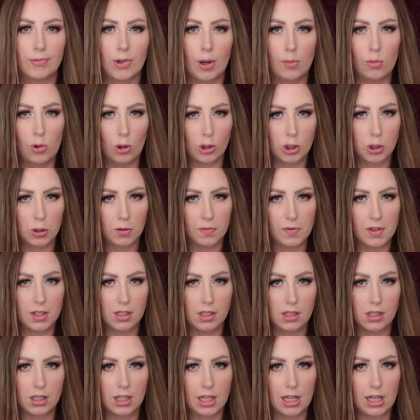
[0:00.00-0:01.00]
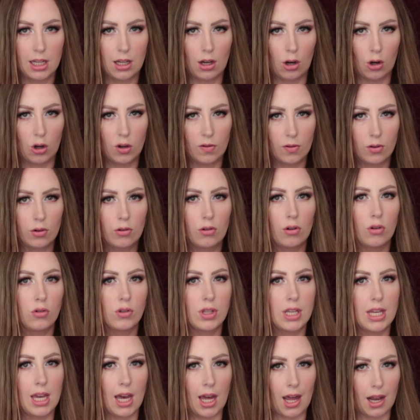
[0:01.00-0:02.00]
I'm not sure if this is the over or
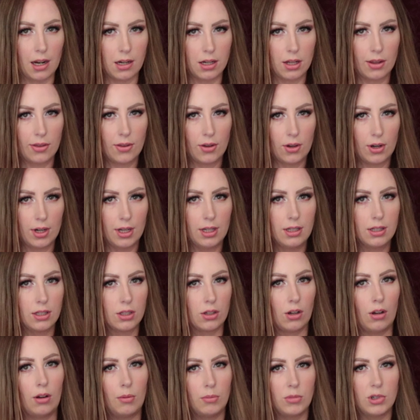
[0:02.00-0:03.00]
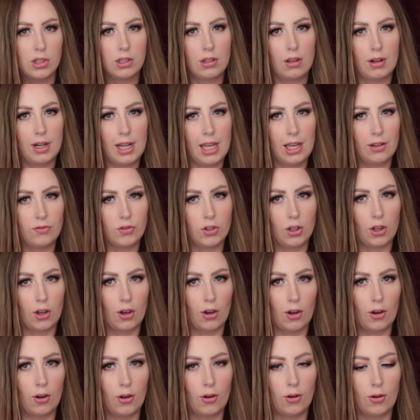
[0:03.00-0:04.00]
the under 30s, so I'm just going to have to
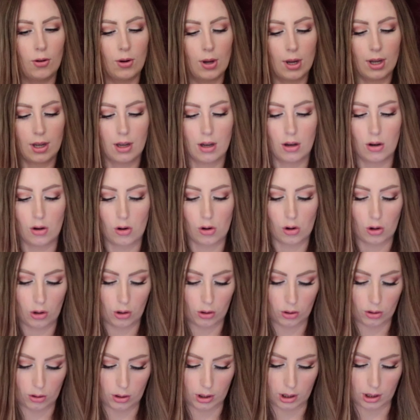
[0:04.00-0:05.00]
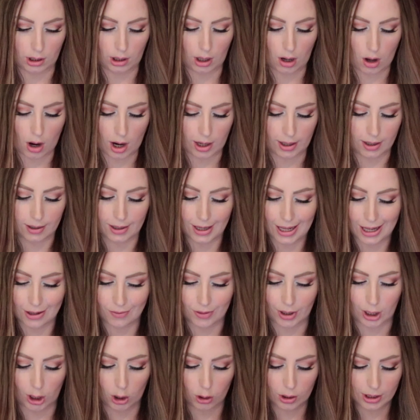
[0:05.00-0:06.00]
go online and
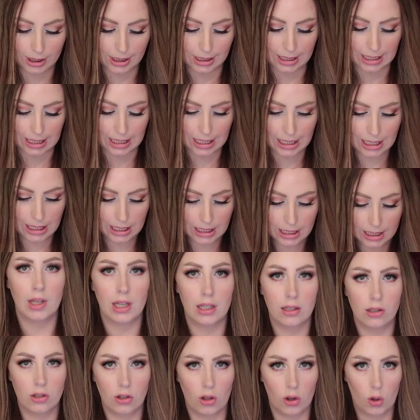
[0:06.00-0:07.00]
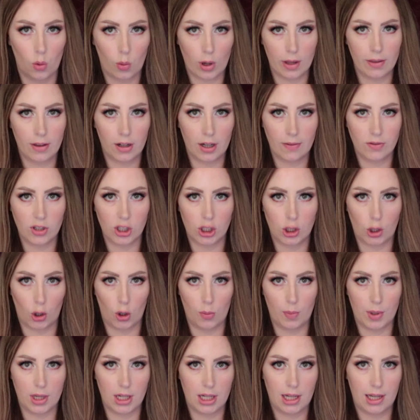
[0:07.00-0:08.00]
have a look-see. So the one that I've just
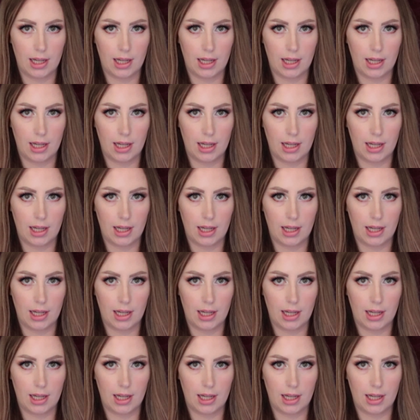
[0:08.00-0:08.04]
opened